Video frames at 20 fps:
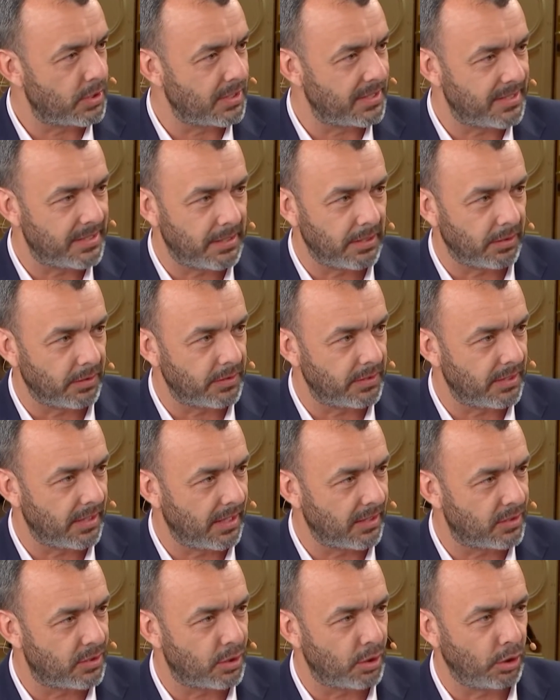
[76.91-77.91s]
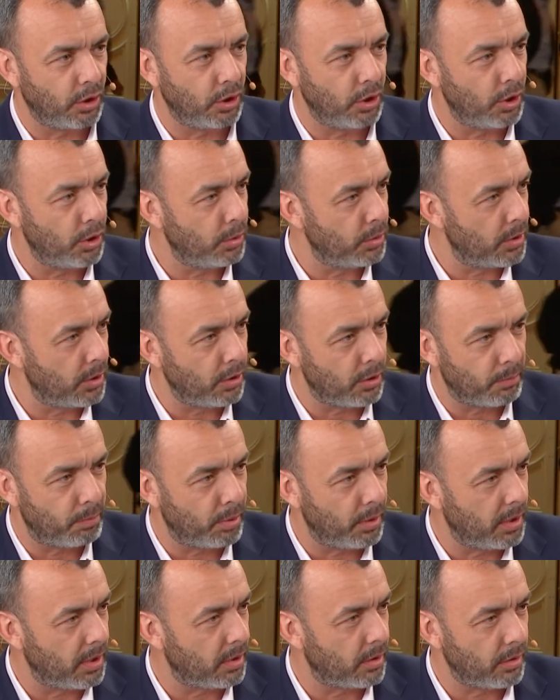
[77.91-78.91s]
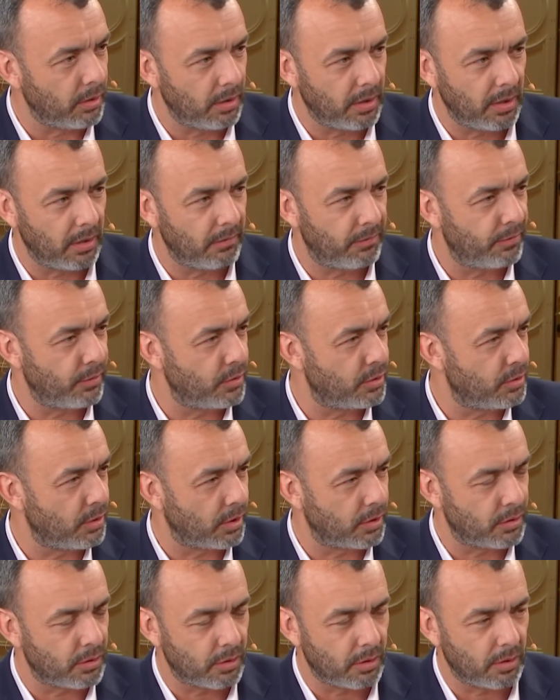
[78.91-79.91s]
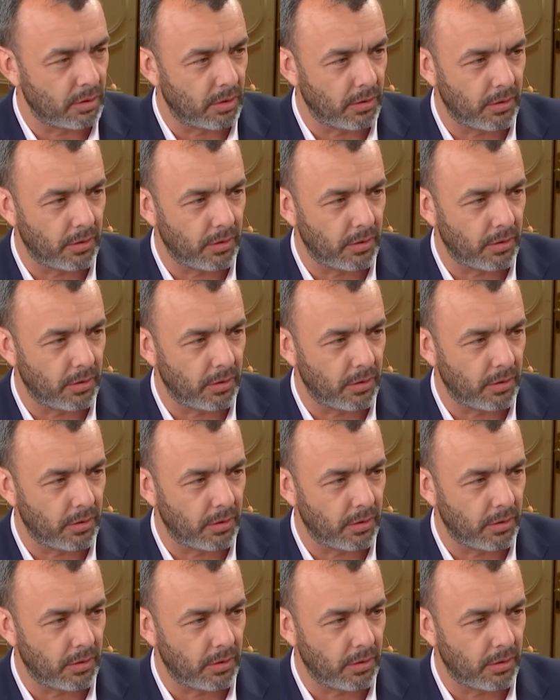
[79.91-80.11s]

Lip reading: the skill sets, the load that you're putting on the infrastructure,